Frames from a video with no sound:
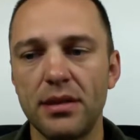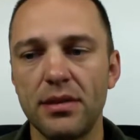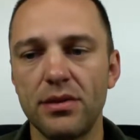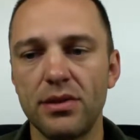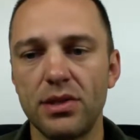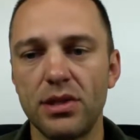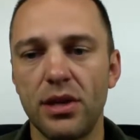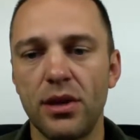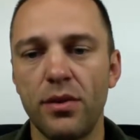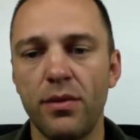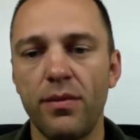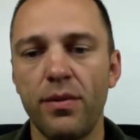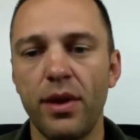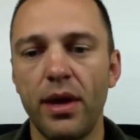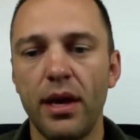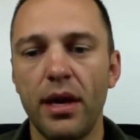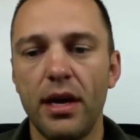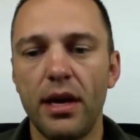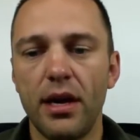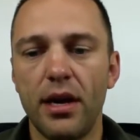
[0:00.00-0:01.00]
So,
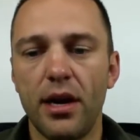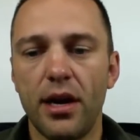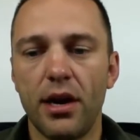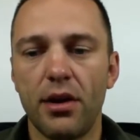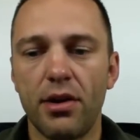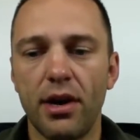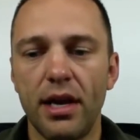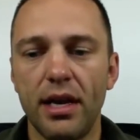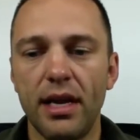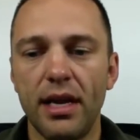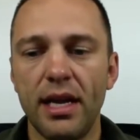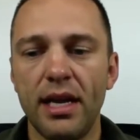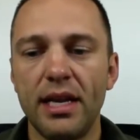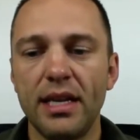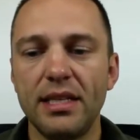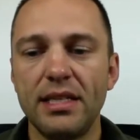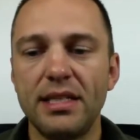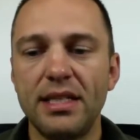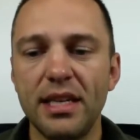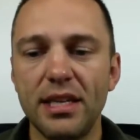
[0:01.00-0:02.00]
all right, in
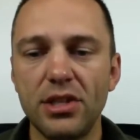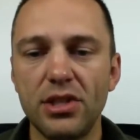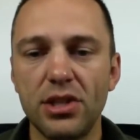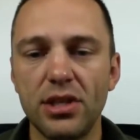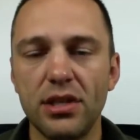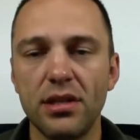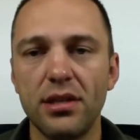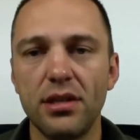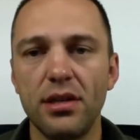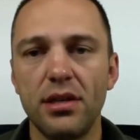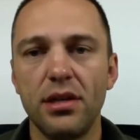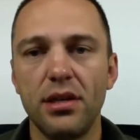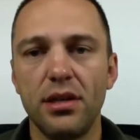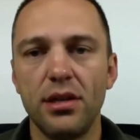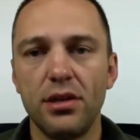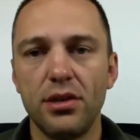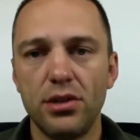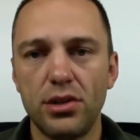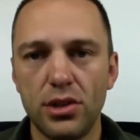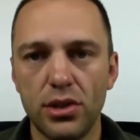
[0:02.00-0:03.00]
addition
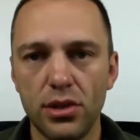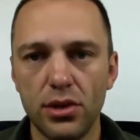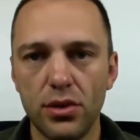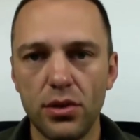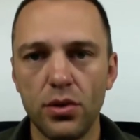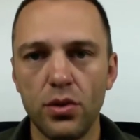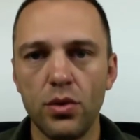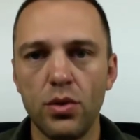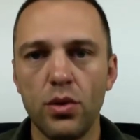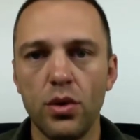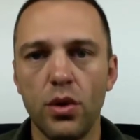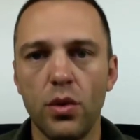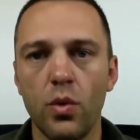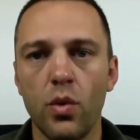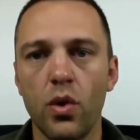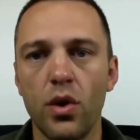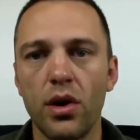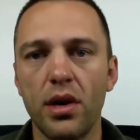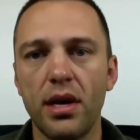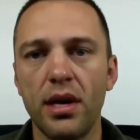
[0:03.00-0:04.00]
to
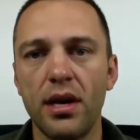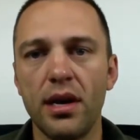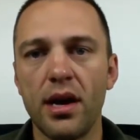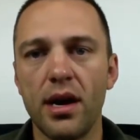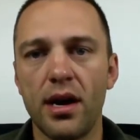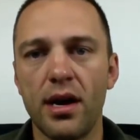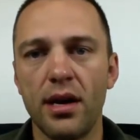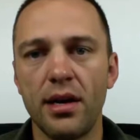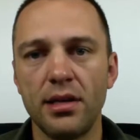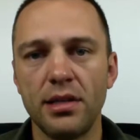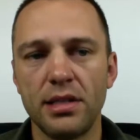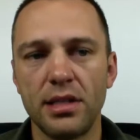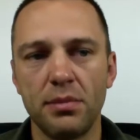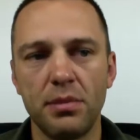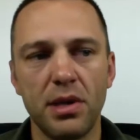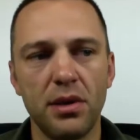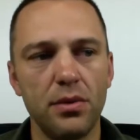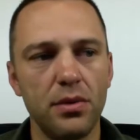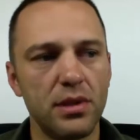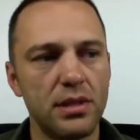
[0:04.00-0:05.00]
working on
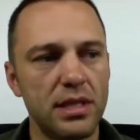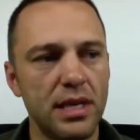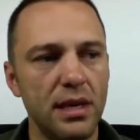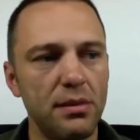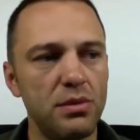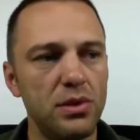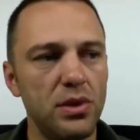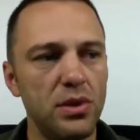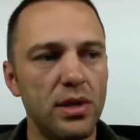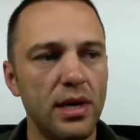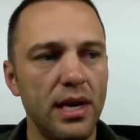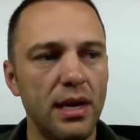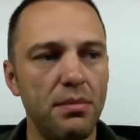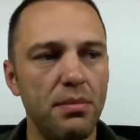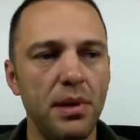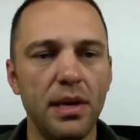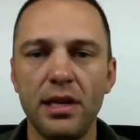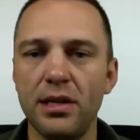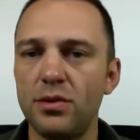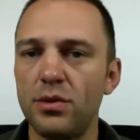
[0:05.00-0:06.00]
somebody with type 2
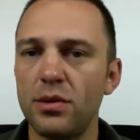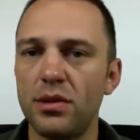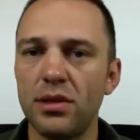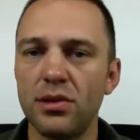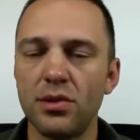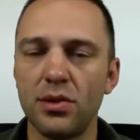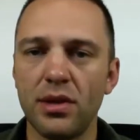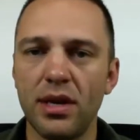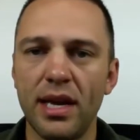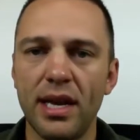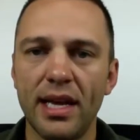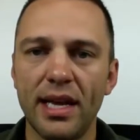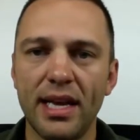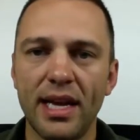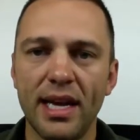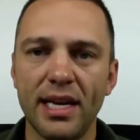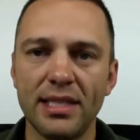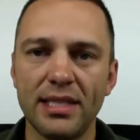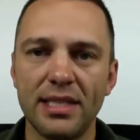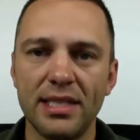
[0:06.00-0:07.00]
diabetes with this organic
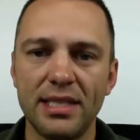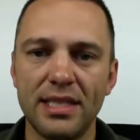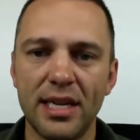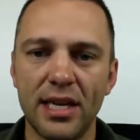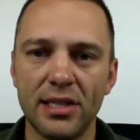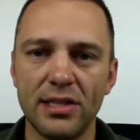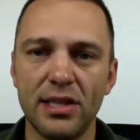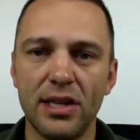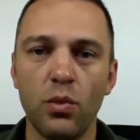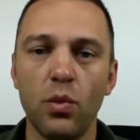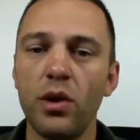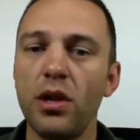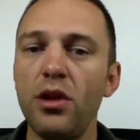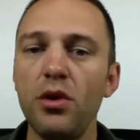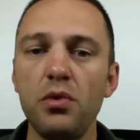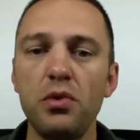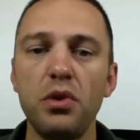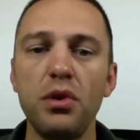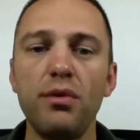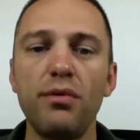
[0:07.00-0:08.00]
acid testing, what do
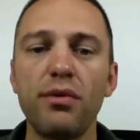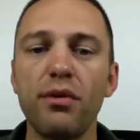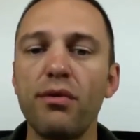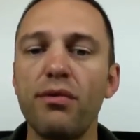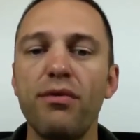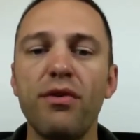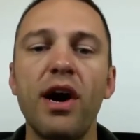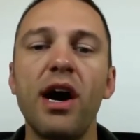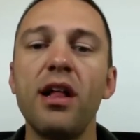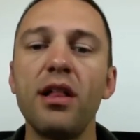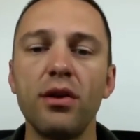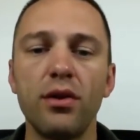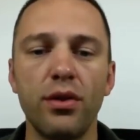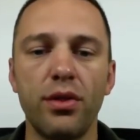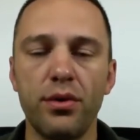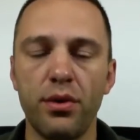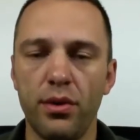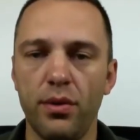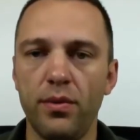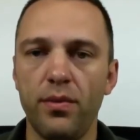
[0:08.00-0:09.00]
you do for
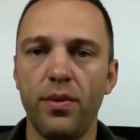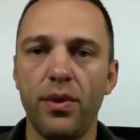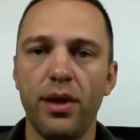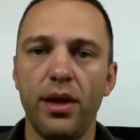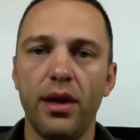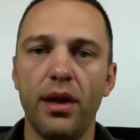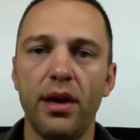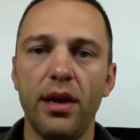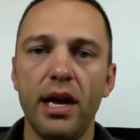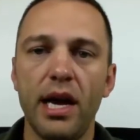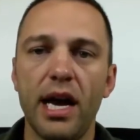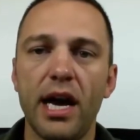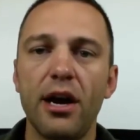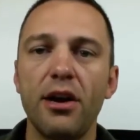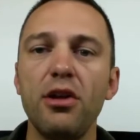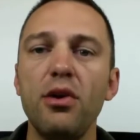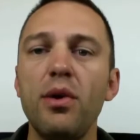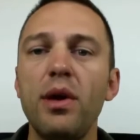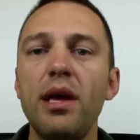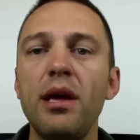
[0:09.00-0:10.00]
follow-through? How
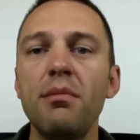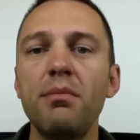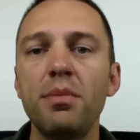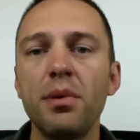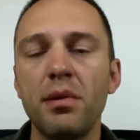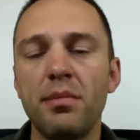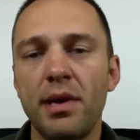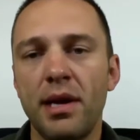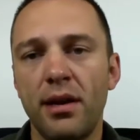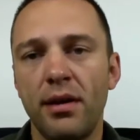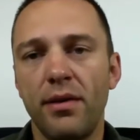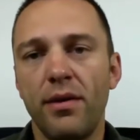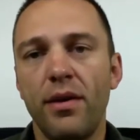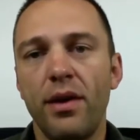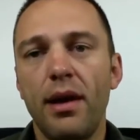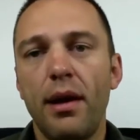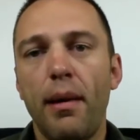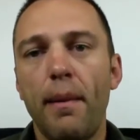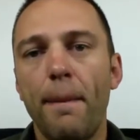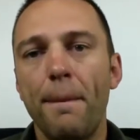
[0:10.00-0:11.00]
do you implement
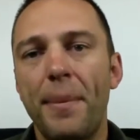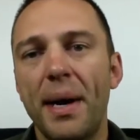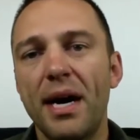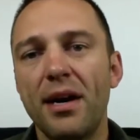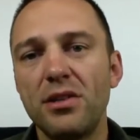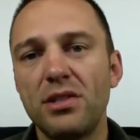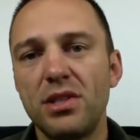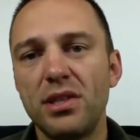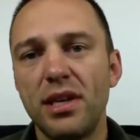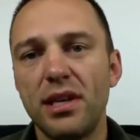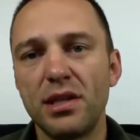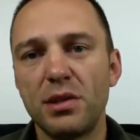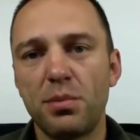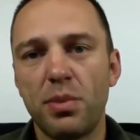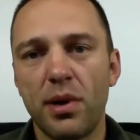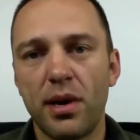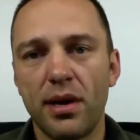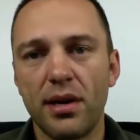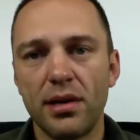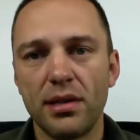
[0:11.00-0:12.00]
biogenetics
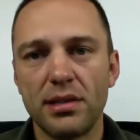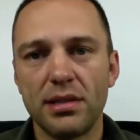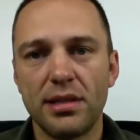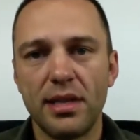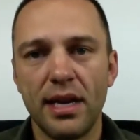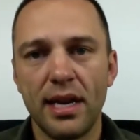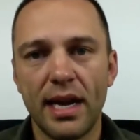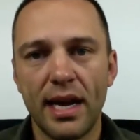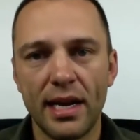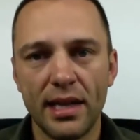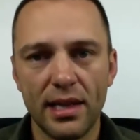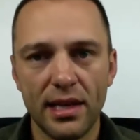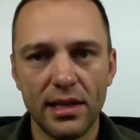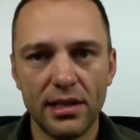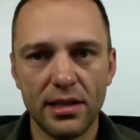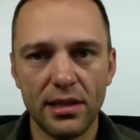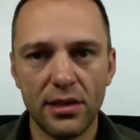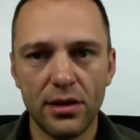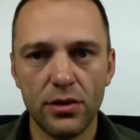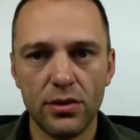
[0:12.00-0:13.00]
products that I like
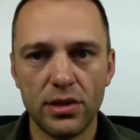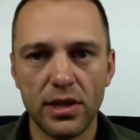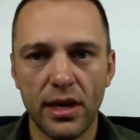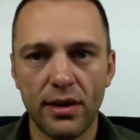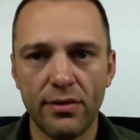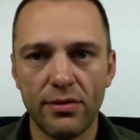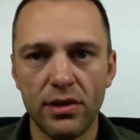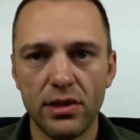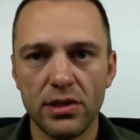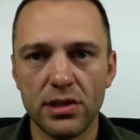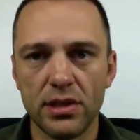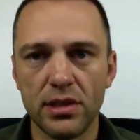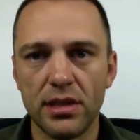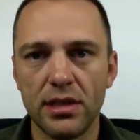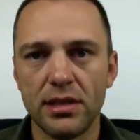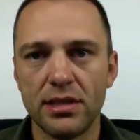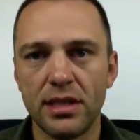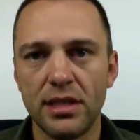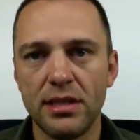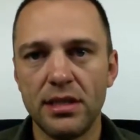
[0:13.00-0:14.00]
to use, obviously,
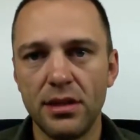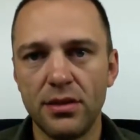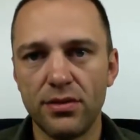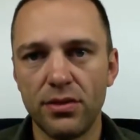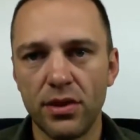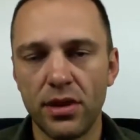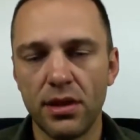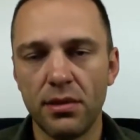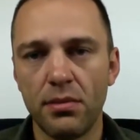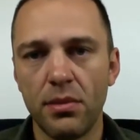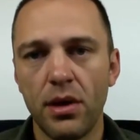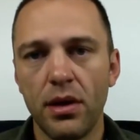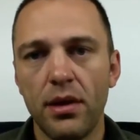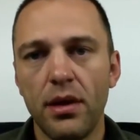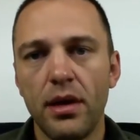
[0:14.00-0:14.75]
as I teach for them?